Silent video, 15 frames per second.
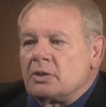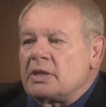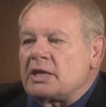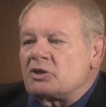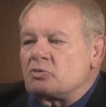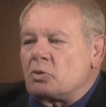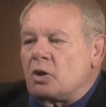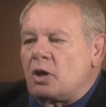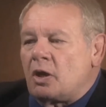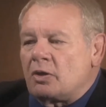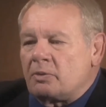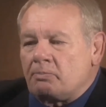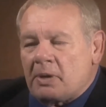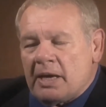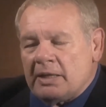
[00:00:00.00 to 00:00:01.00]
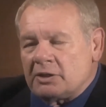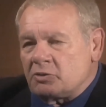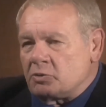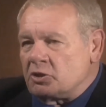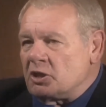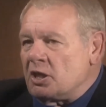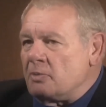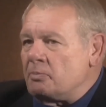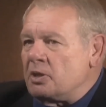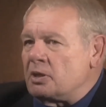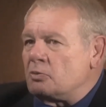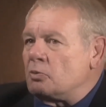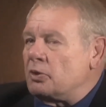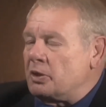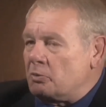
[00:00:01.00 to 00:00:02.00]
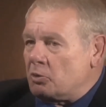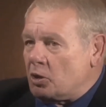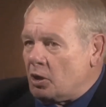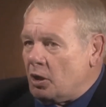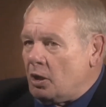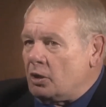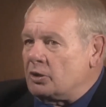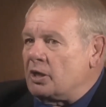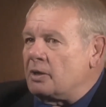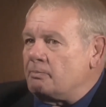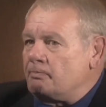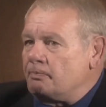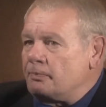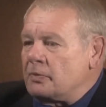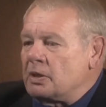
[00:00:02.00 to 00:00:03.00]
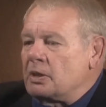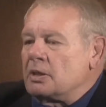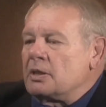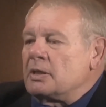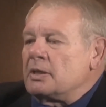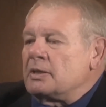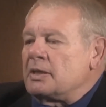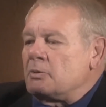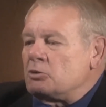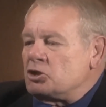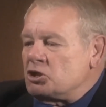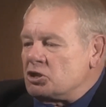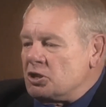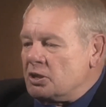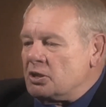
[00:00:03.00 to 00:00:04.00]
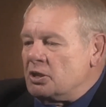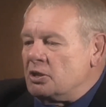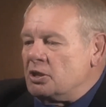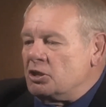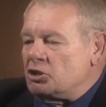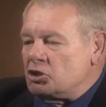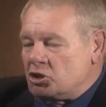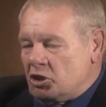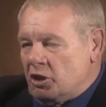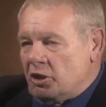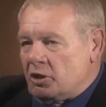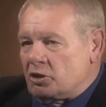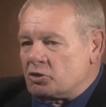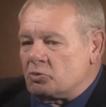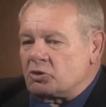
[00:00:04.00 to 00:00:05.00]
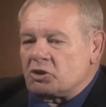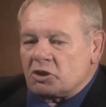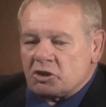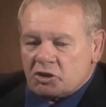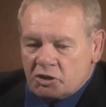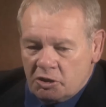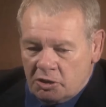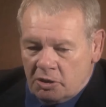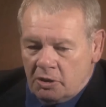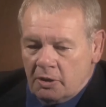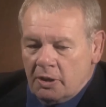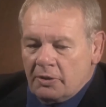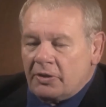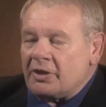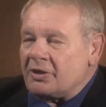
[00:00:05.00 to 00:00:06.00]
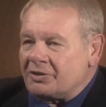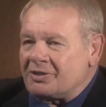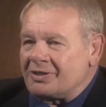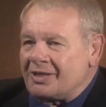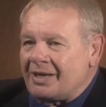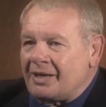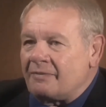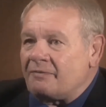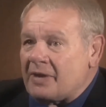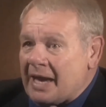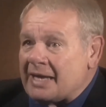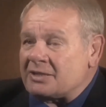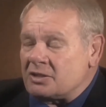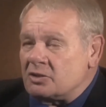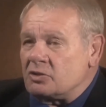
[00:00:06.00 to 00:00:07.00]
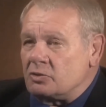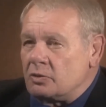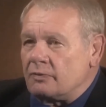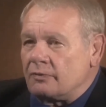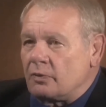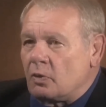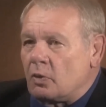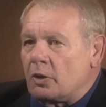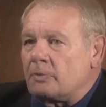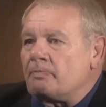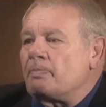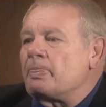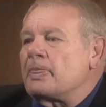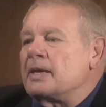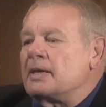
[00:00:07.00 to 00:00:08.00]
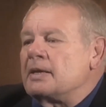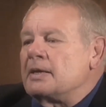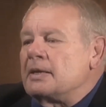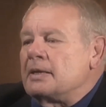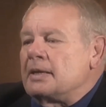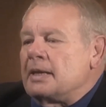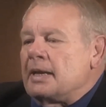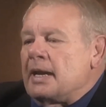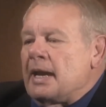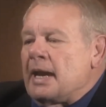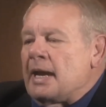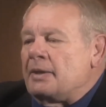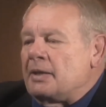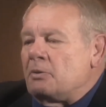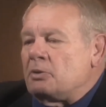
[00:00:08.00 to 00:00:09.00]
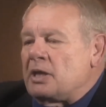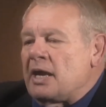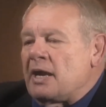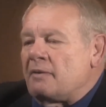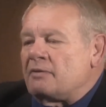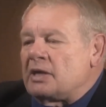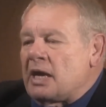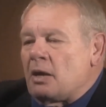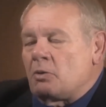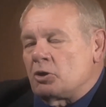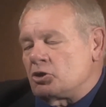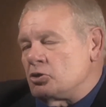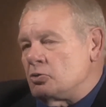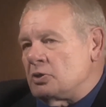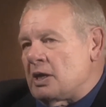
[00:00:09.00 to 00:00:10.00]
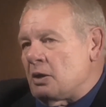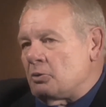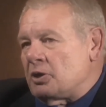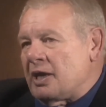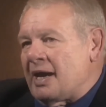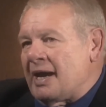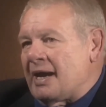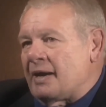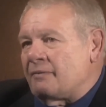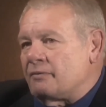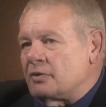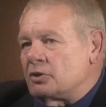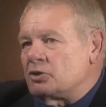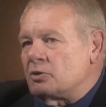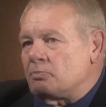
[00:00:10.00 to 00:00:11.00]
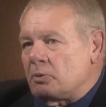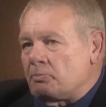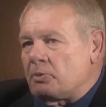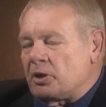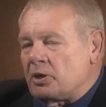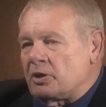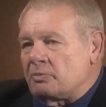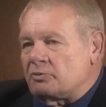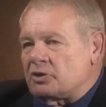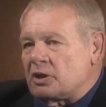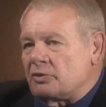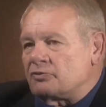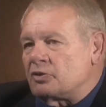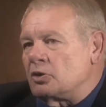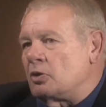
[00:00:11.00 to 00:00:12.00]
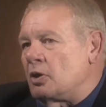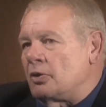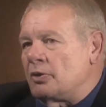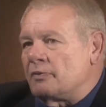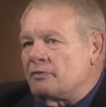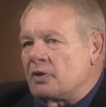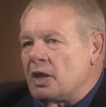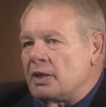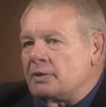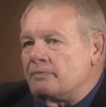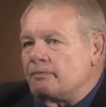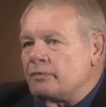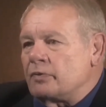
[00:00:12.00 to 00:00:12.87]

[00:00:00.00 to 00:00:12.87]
That's where all the pilots would come in when they were called up. They would sit in these chairs, which are still there today, fastened to the floor, and they would have an hour to an hour and a half to prepare themselves to go on their flight.